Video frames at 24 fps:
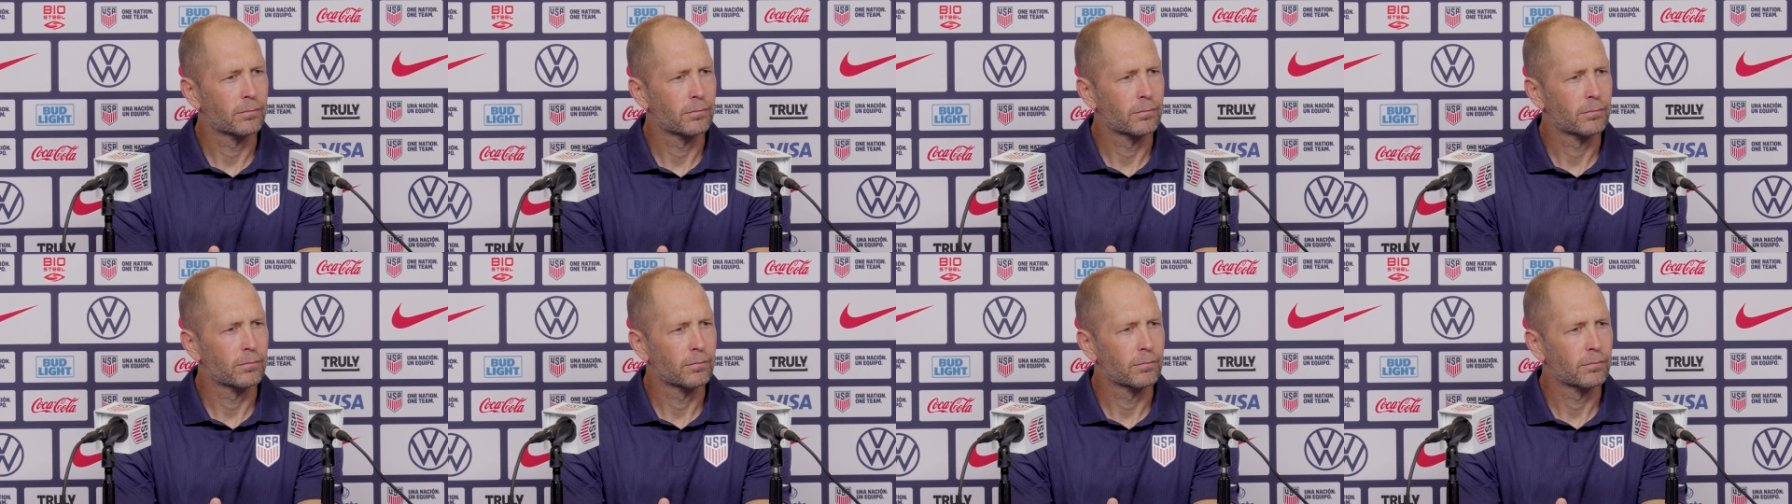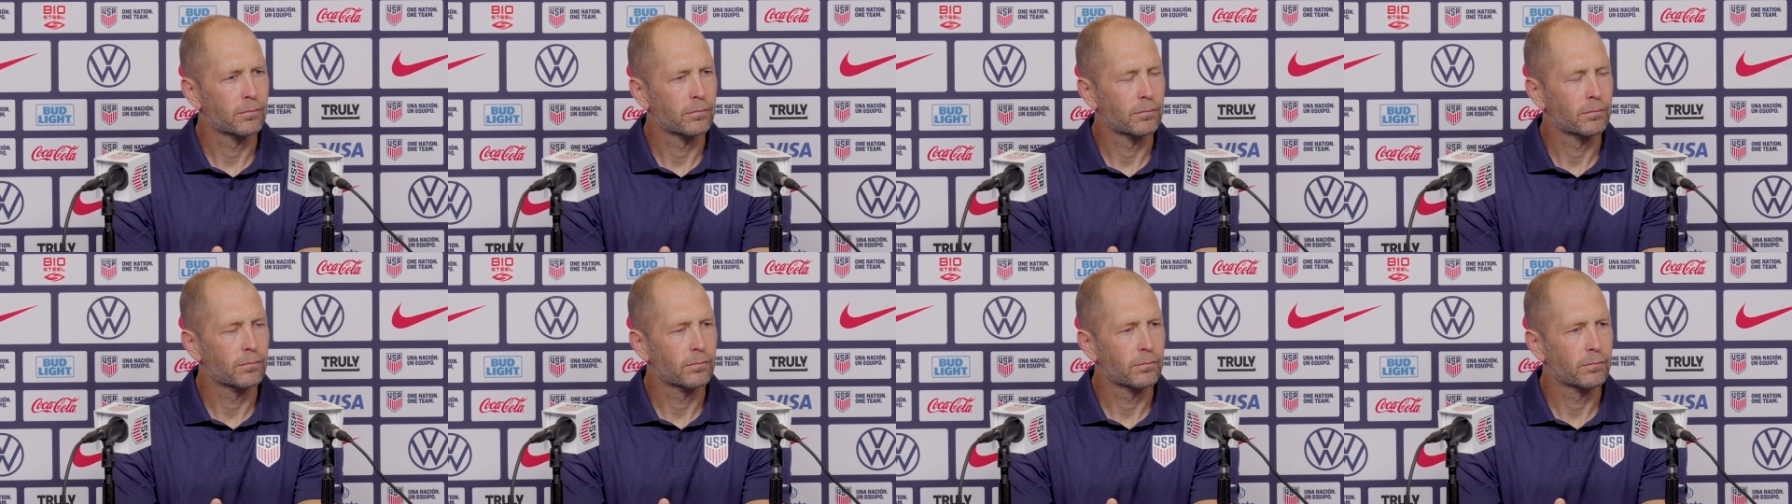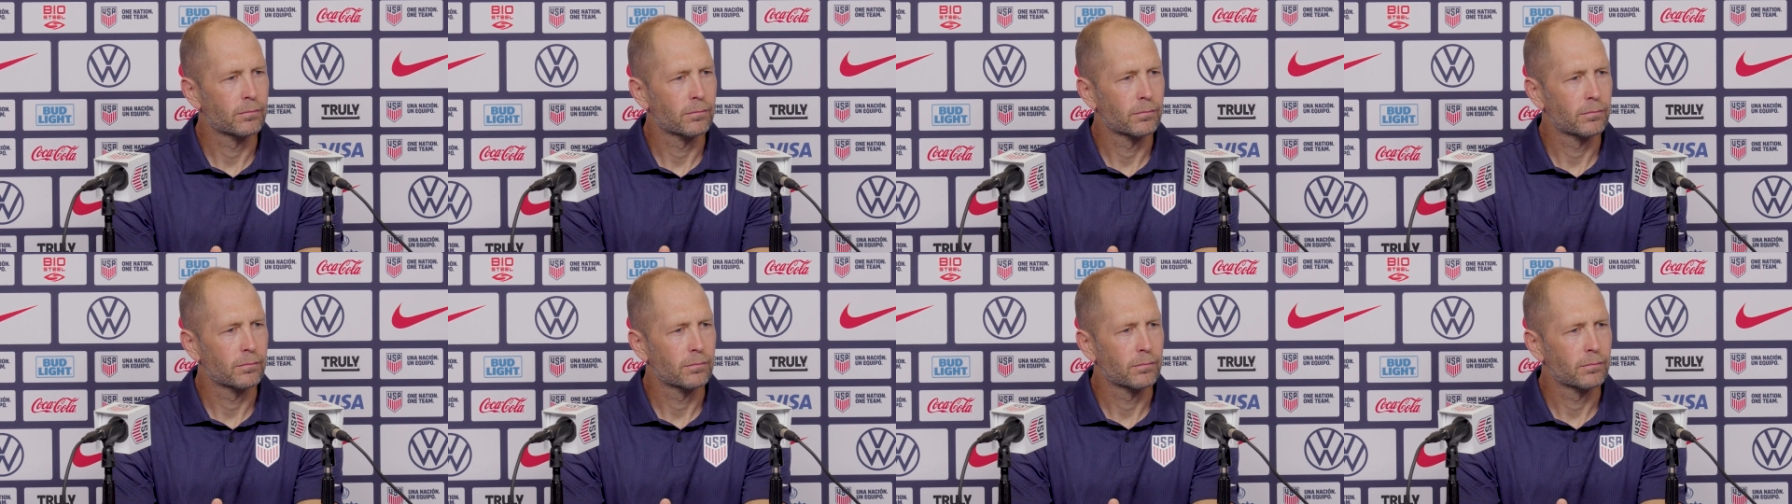been able to
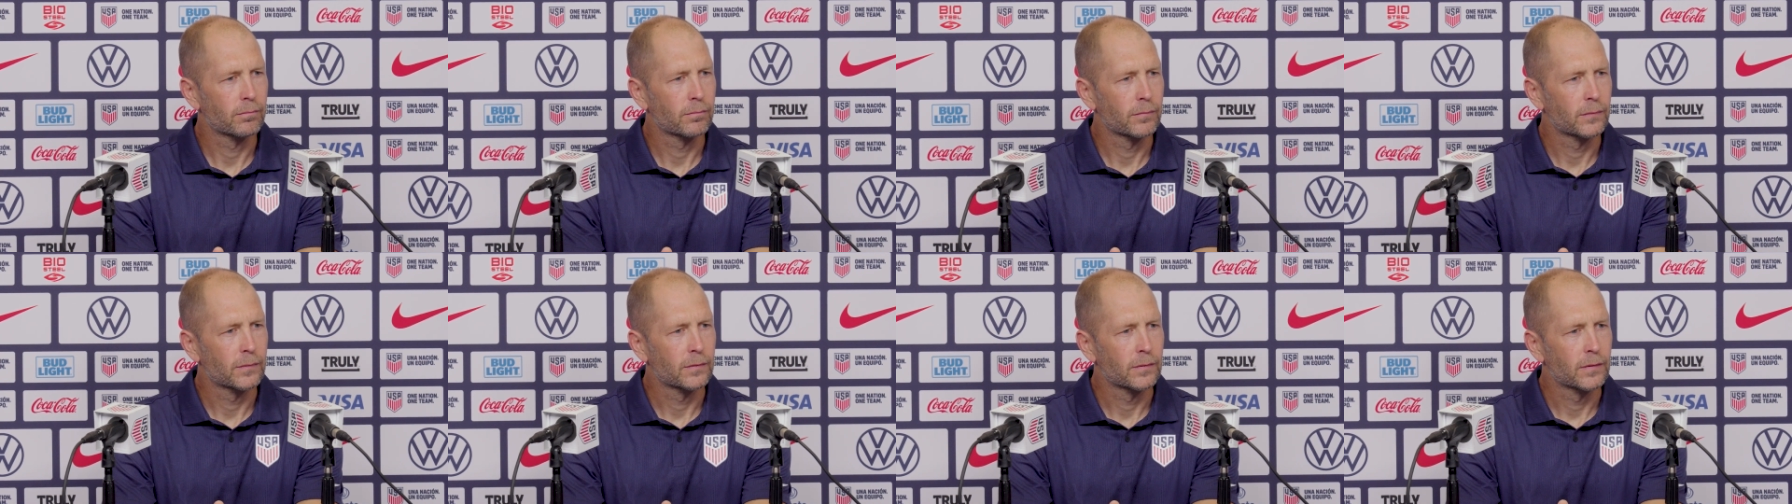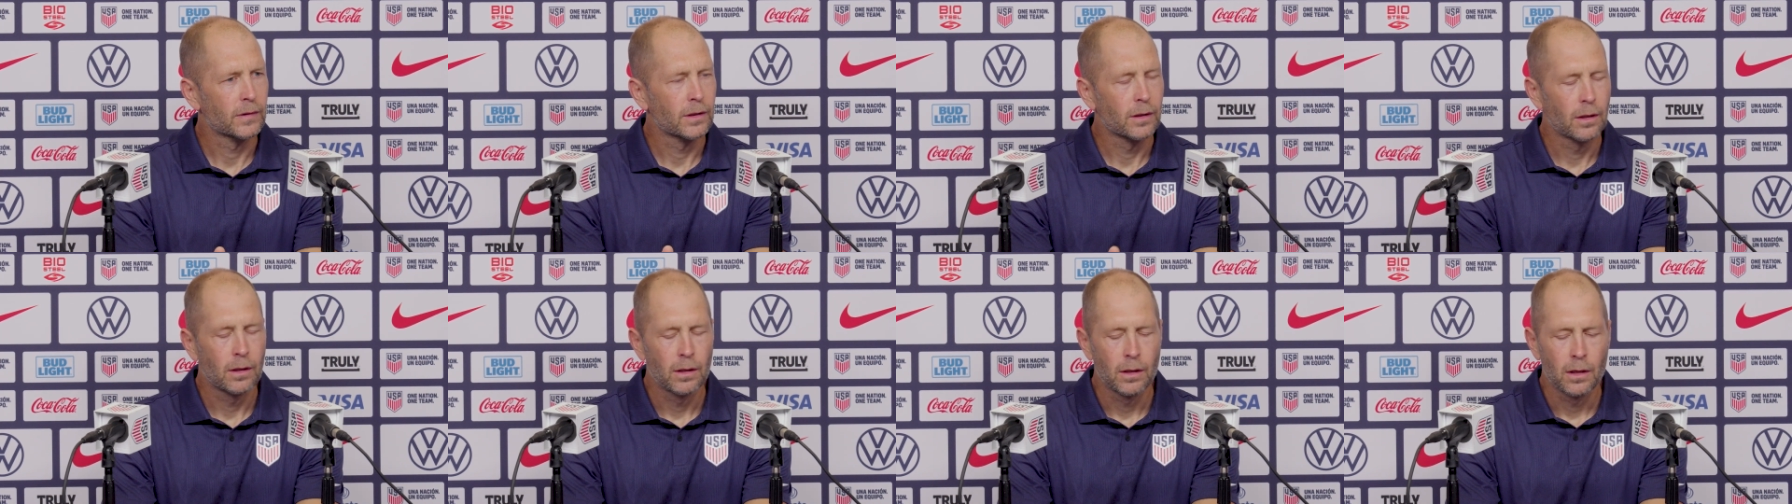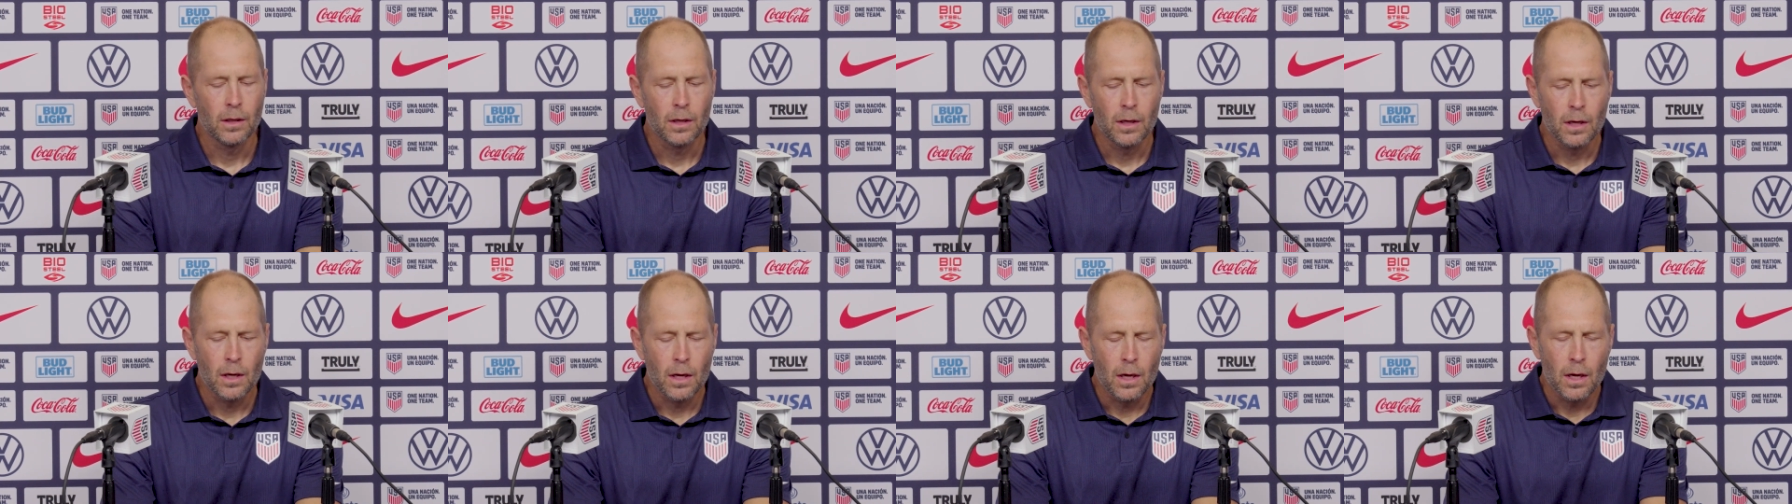maybe think about
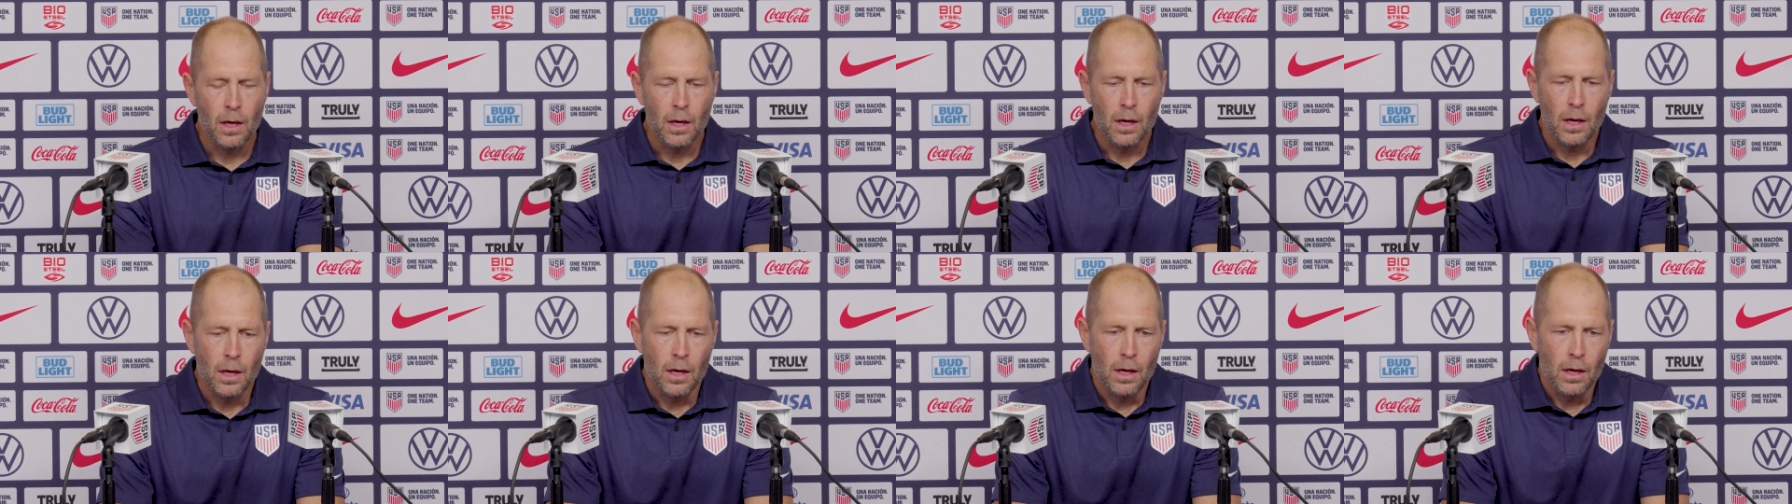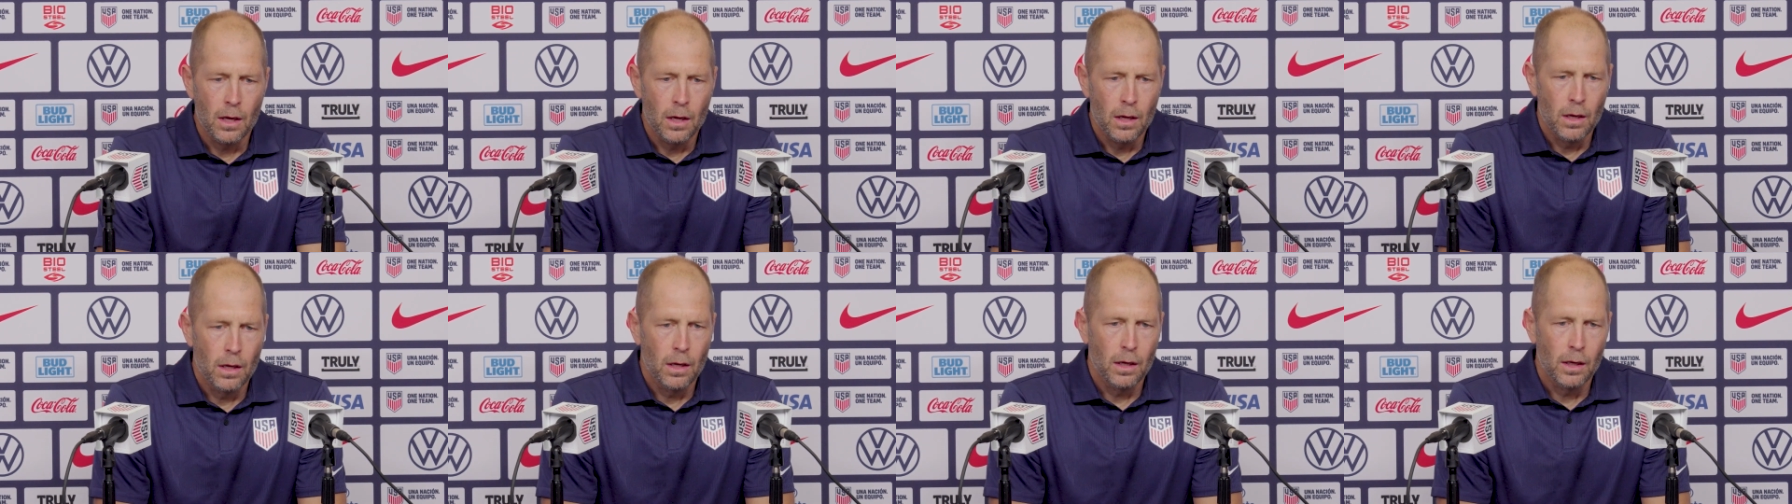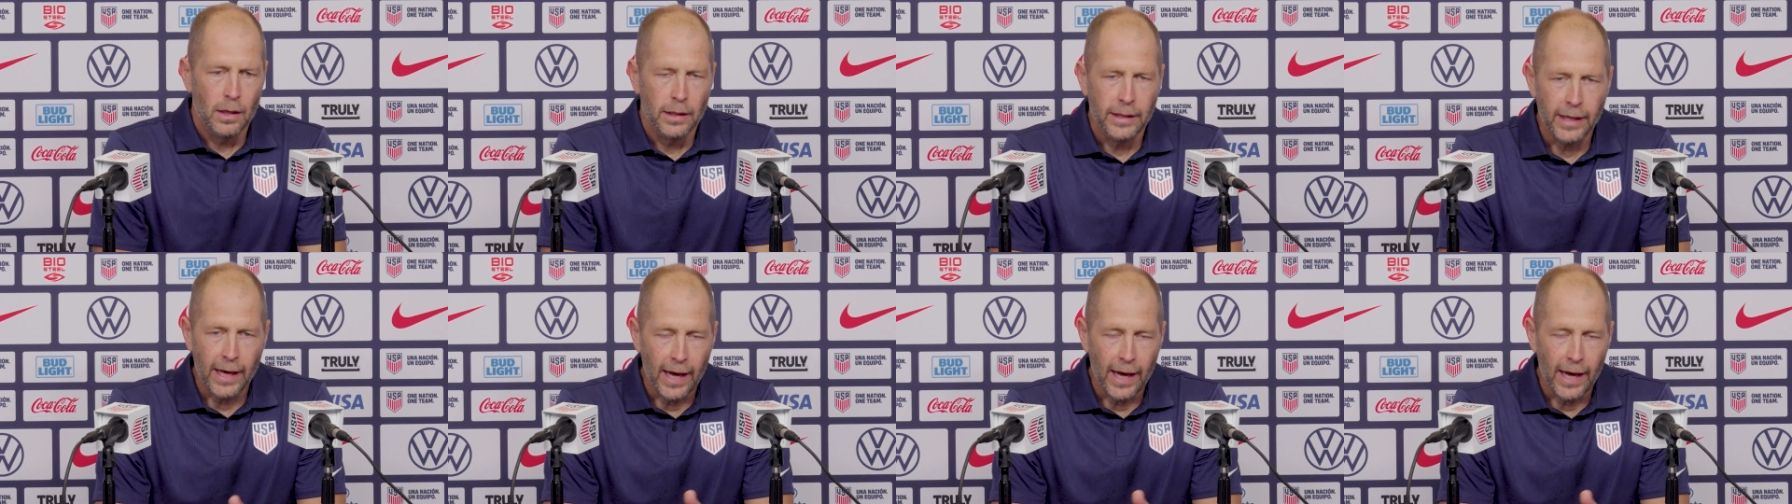as you've approached this moment?